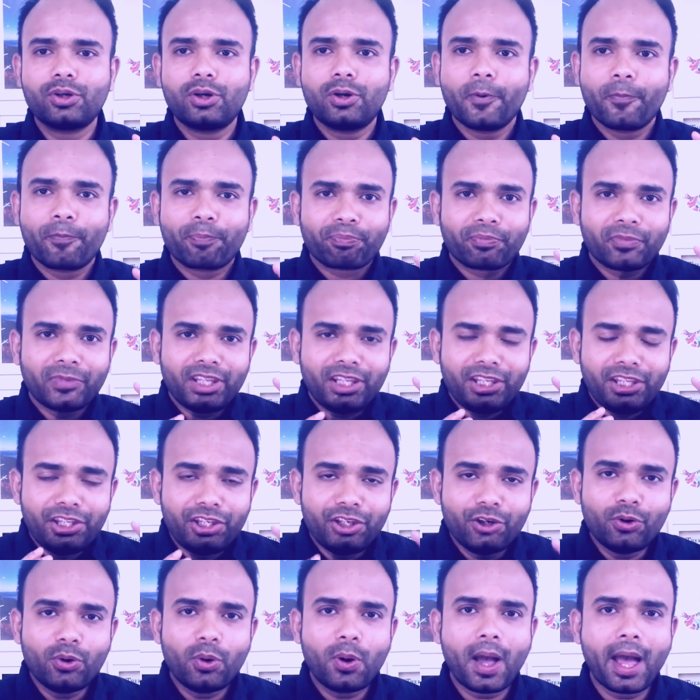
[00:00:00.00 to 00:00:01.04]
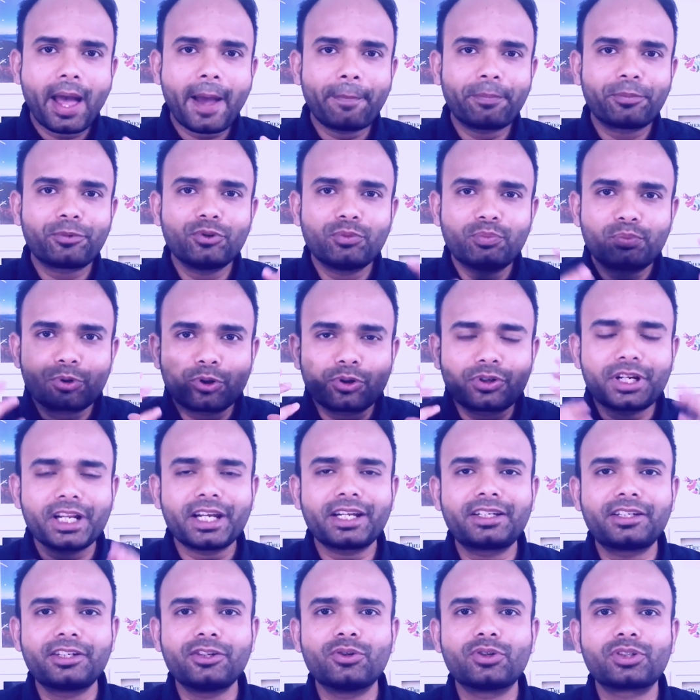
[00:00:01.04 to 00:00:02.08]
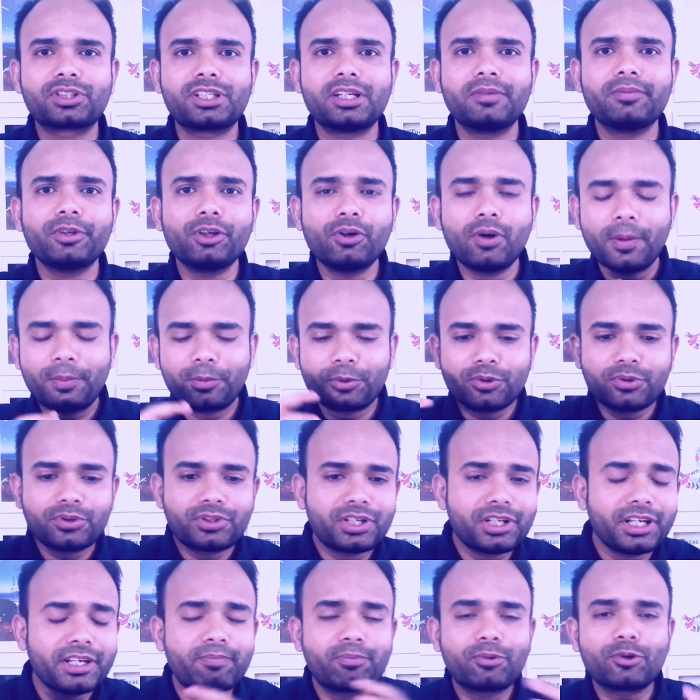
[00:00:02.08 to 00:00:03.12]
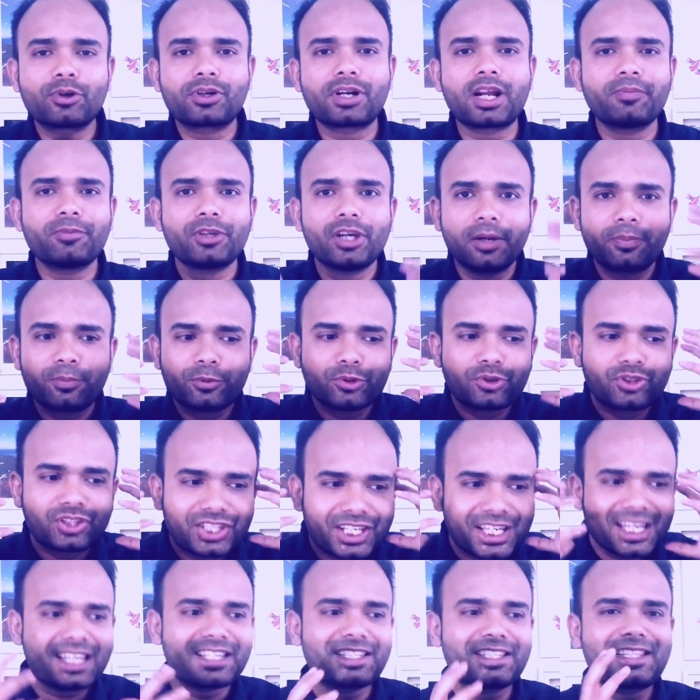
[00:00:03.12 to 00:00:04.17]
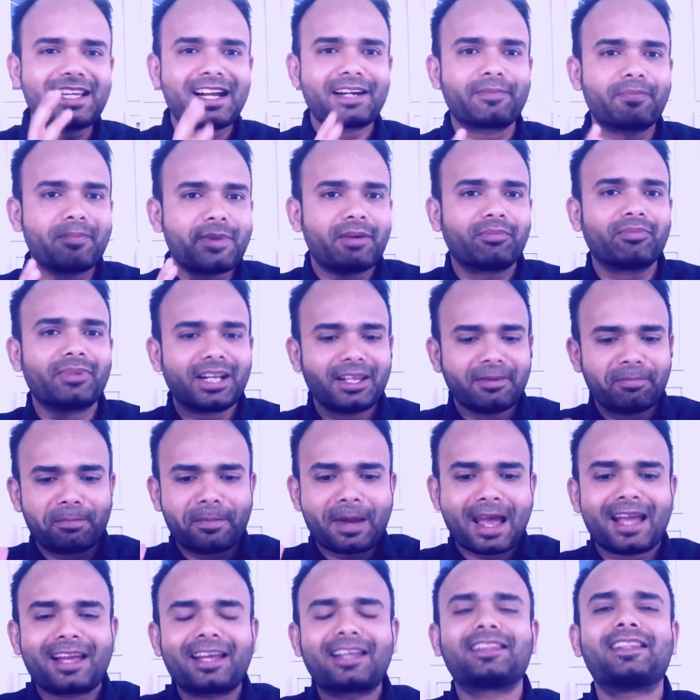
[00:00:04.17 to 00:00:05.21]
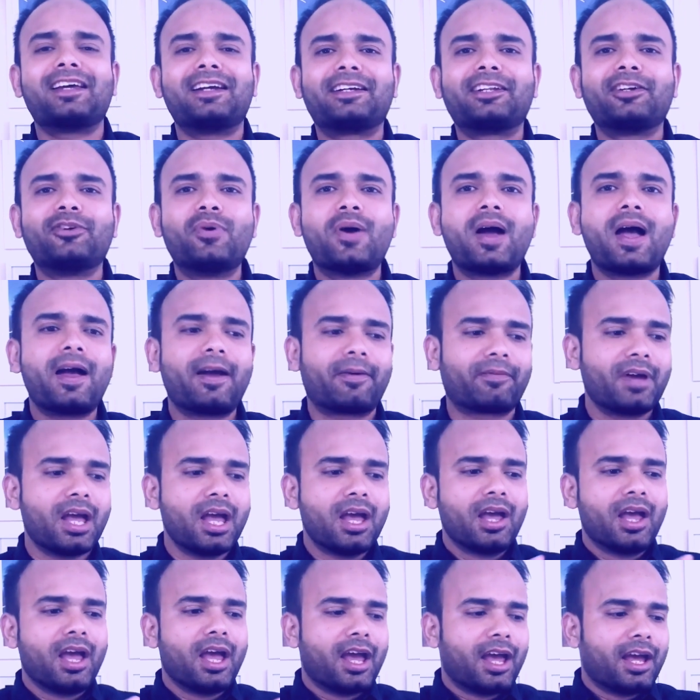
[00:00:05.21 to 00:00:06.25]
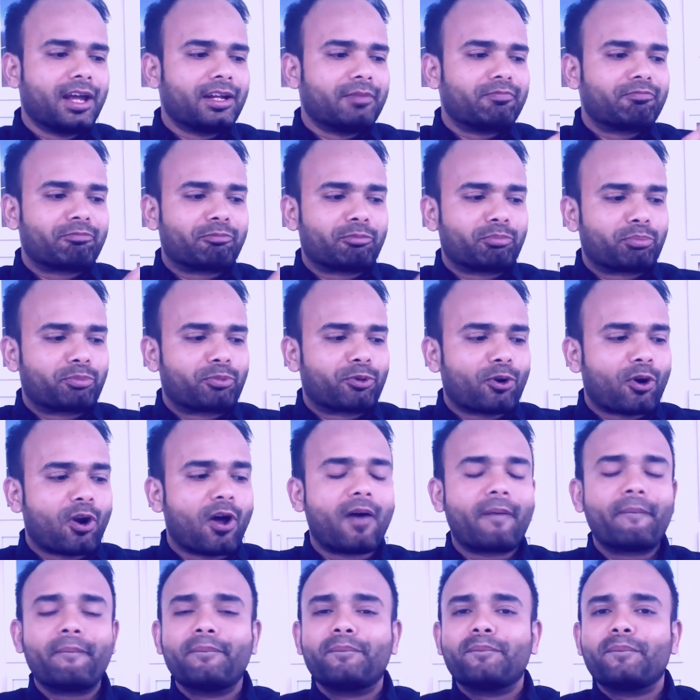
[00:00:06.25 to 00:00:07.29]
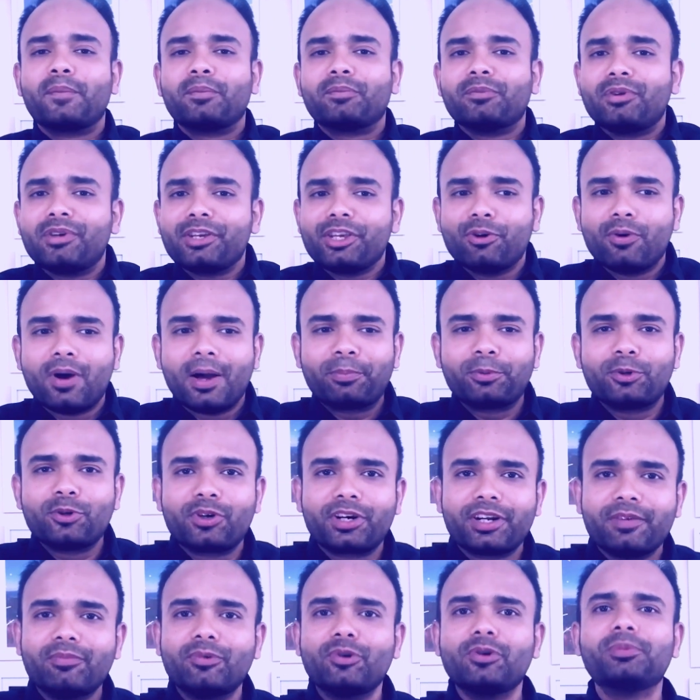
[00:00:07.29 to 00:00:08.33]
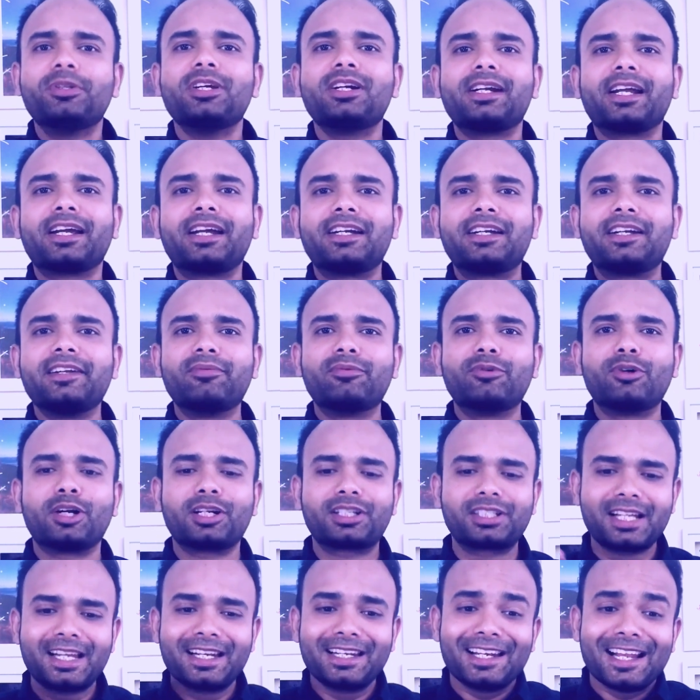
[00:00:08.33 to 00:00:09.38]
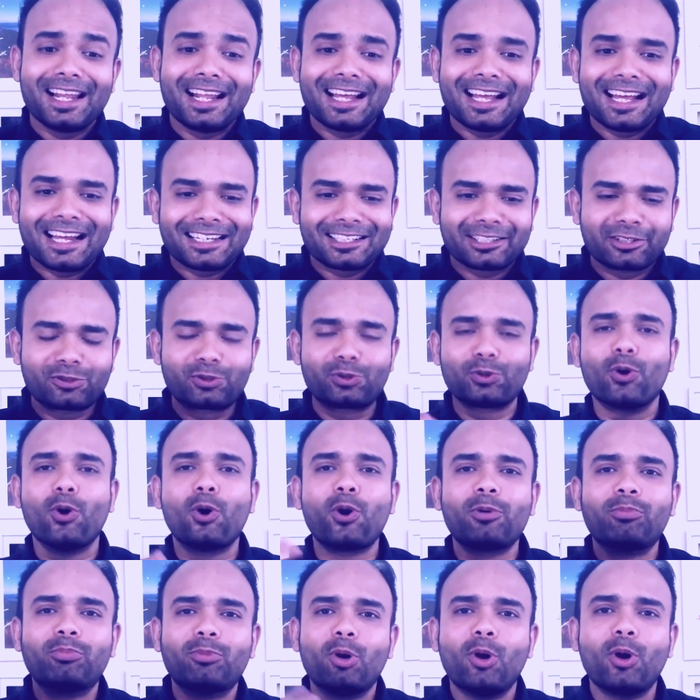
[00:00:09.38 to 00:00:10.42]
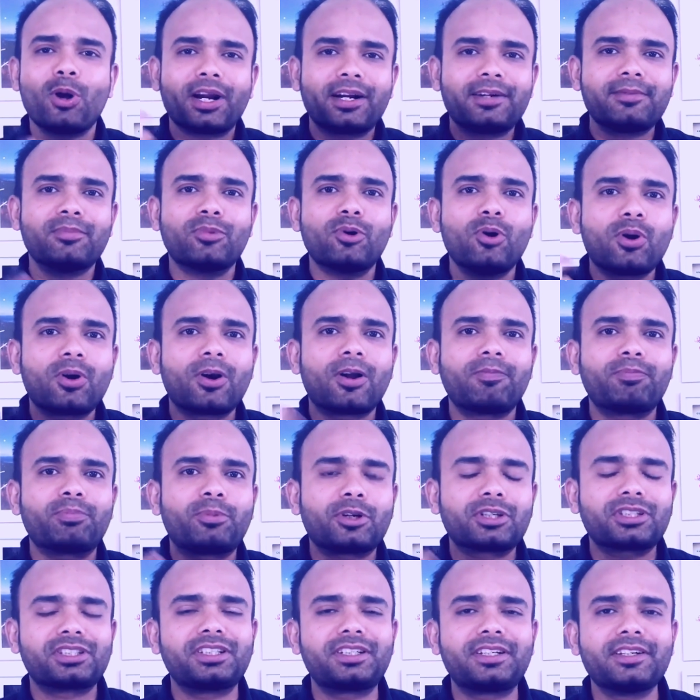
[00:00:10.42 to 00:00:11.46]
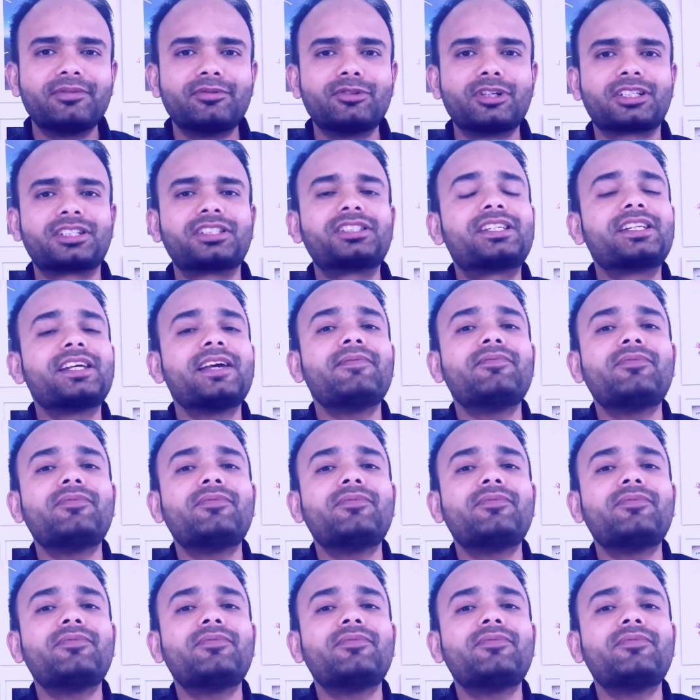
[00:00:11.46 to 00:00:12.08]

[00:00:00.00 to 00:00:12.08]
So you have to protect yourself. You have to reprogram. You have to change that memory bank that you have. From you have to remove the negative words and store more and more of positive words.